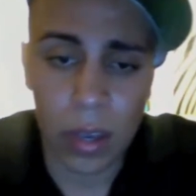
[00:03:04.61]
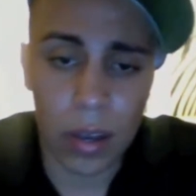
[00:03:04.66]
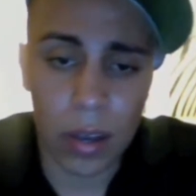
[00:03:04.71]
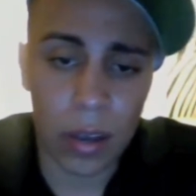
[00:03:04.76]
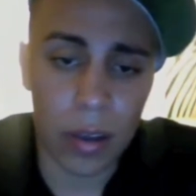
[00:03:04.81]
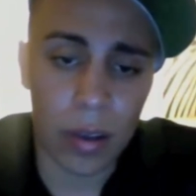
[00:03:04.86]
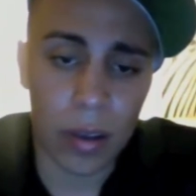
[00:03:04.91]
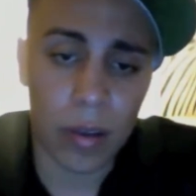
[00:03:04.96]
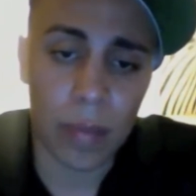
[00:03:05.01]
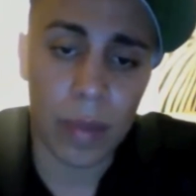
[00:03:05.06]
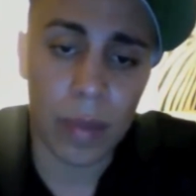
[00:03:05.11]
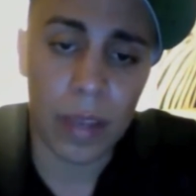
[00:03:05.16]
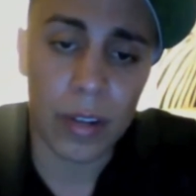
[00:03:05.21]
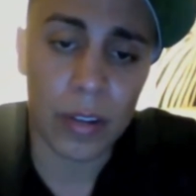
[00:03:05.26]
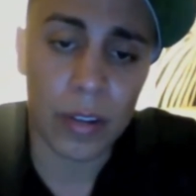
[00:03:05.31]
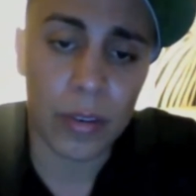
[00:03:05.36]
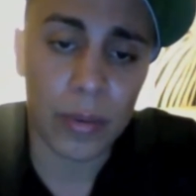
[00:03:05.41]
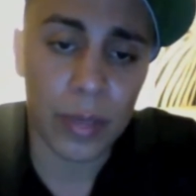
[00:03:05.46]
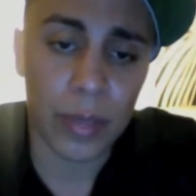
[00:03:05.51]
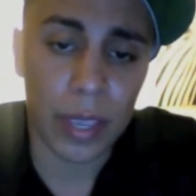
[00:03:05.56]
how
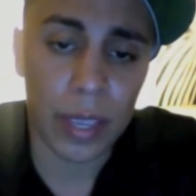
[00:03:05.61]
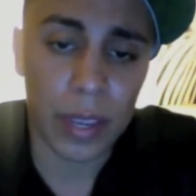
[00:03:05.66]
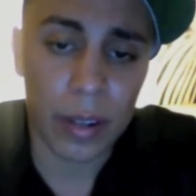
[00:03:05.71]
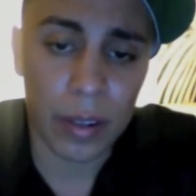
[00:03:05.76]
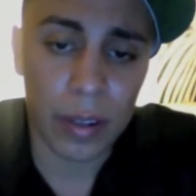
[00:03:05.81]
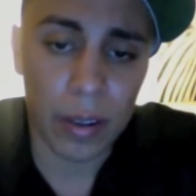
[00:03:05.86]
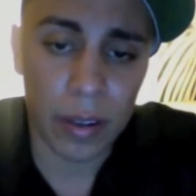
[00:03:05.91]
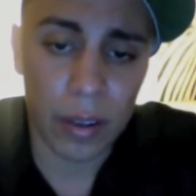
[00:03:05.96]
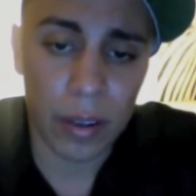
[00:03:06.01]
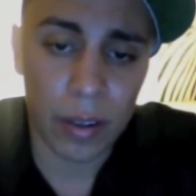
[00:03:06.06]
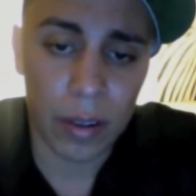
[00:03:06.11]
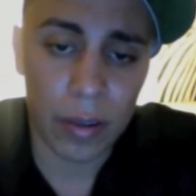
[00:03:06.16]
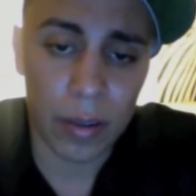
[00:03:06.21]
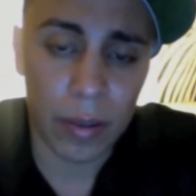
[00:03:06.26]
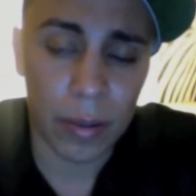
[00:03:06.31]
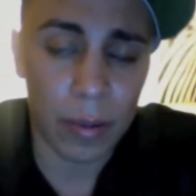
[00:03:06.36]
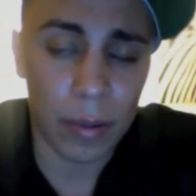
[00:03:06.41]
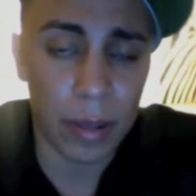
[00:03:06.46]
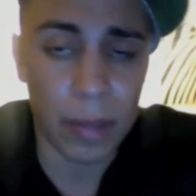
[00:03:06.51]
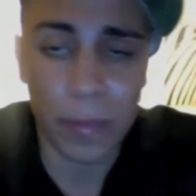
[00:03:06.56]
to create
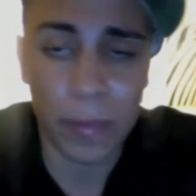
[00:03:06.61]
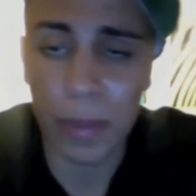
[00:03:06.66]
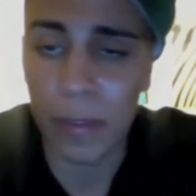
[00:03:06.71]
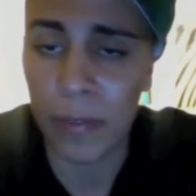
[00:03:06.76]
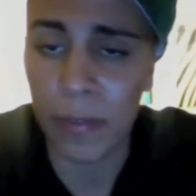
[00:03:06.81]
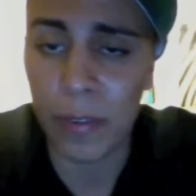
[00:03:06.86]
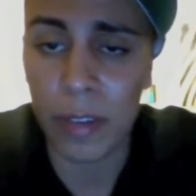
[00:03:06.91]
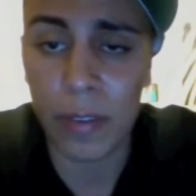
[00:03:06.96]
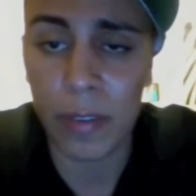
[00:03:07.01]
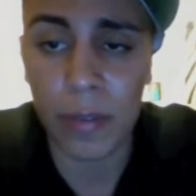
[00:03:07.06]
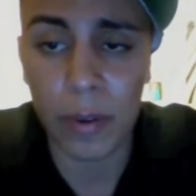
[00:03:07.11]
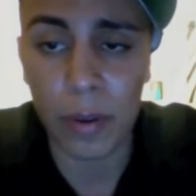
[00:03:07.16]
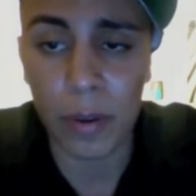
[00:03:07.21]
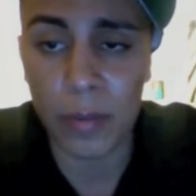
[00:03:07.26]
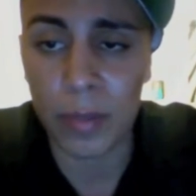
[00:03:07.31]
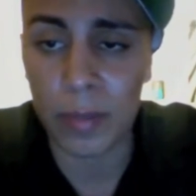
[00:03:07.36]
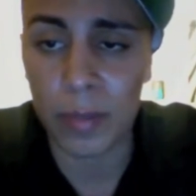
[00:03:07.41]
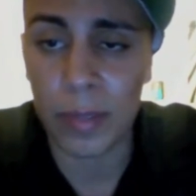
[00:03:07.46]
and when I mean reverbs,